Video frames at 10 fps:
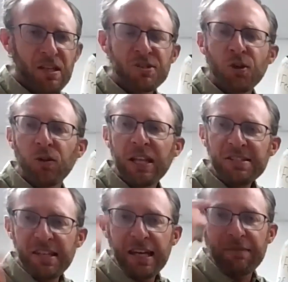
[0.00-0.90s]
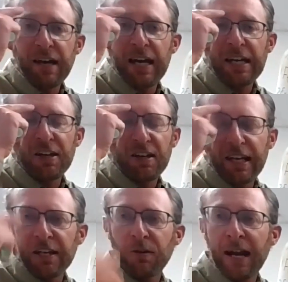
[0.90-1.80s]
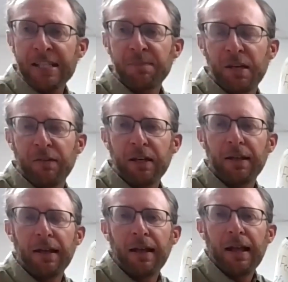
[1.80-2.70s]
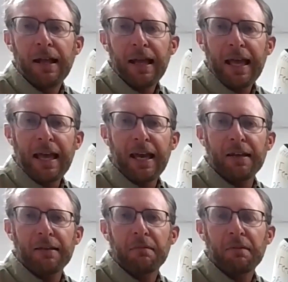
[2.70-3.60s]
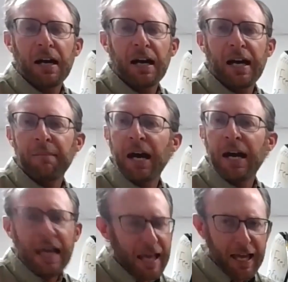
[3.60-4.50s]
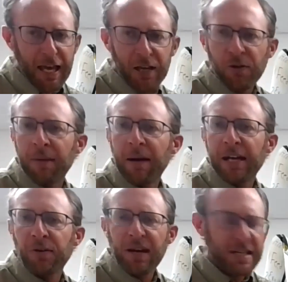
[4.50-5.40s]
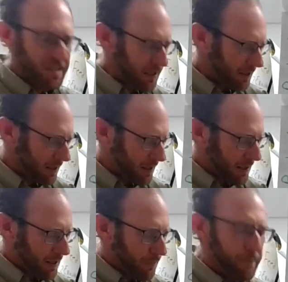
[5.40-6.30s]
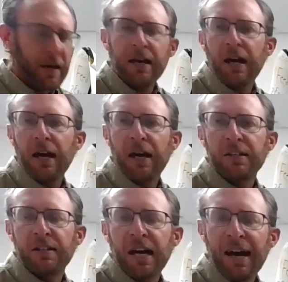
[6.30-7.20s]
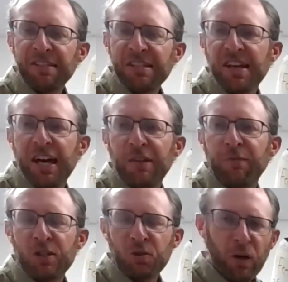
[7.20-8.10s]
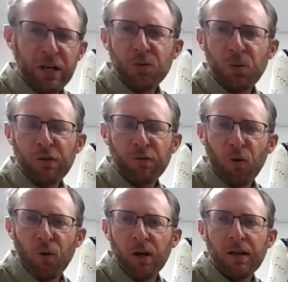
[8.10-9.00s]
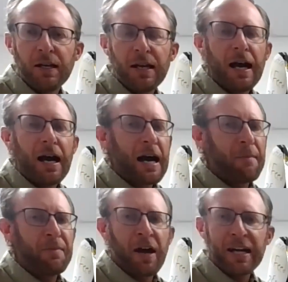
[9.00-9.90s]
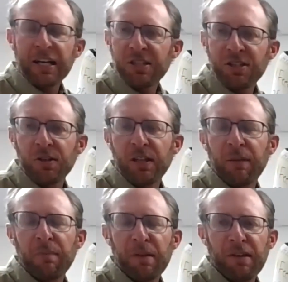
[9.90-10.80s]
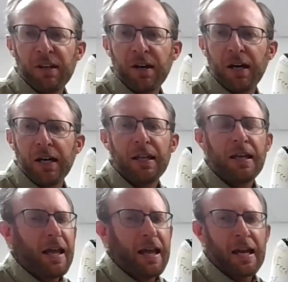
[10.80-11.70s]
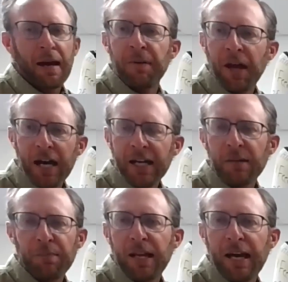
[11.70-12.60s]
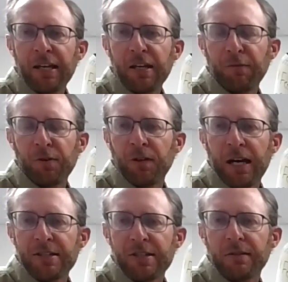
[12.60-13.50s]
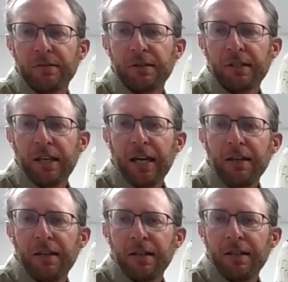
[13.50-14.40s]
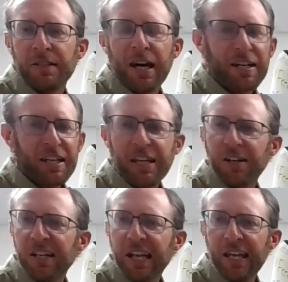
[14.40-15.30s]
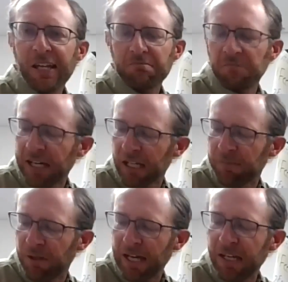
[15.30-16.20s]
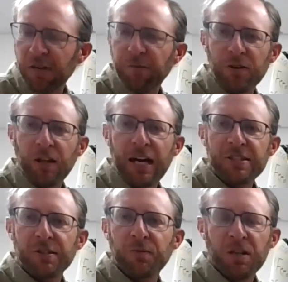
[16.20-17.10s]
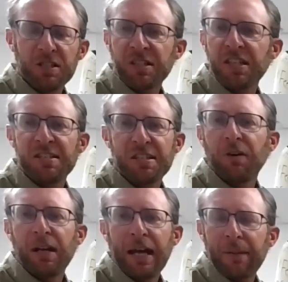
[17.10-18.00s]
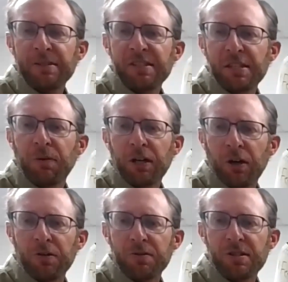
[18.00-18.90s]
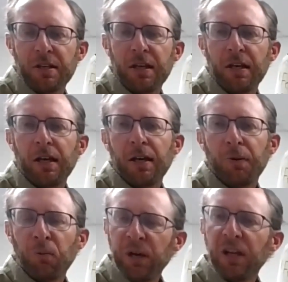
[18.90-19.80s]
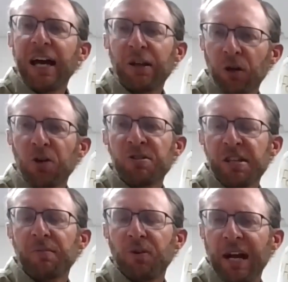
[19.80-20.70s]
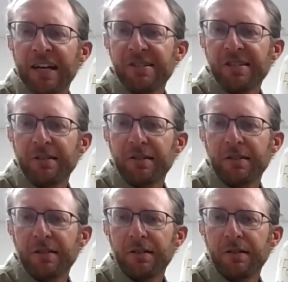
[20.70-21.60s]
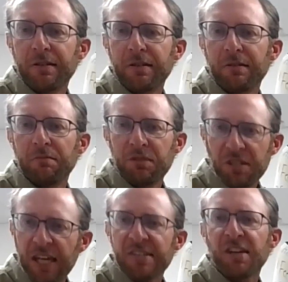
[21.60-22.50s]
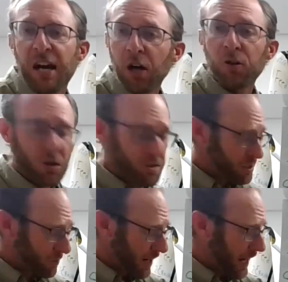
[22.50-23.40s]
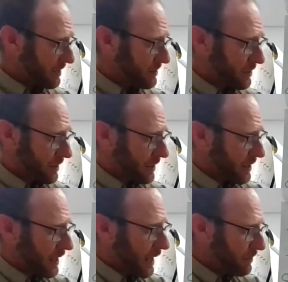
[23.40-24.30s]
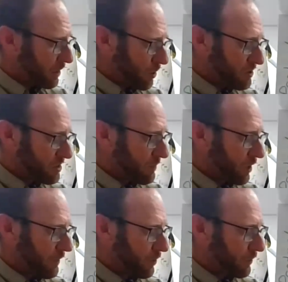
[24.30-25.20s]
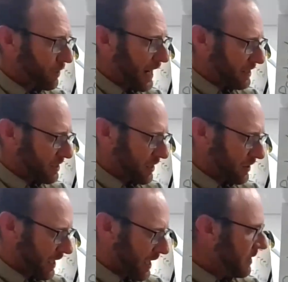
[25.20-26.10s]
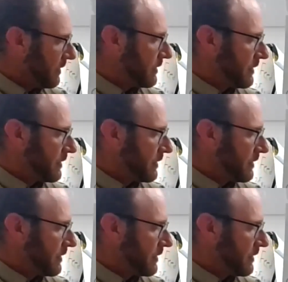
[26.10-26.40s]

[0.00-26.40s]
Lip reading: So let's say I've got an irrigated grass pivot and I might hay it or I might graze it, but I've decided for 2024, I'm not going to turn the pivot on and I'm not going to put out any fertilizer. Okay. Not going to irrigate it, not going to put out any fertilizer. We're just going to see what happens, see what grows. Will I grow some grass? Yes, I'll grow some grass. I'm going to grow some level of grass here. Okay.